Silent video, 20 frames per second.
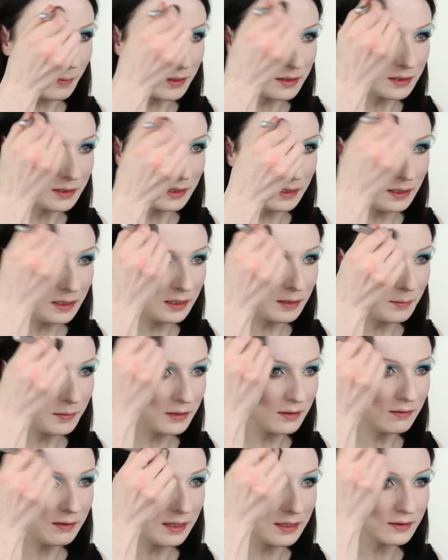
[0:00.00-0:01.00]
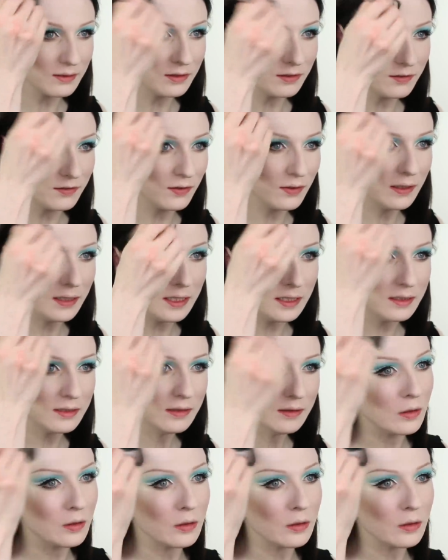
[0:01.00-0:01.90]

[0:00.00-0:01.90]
I'm adding a little bit of that on the forehead.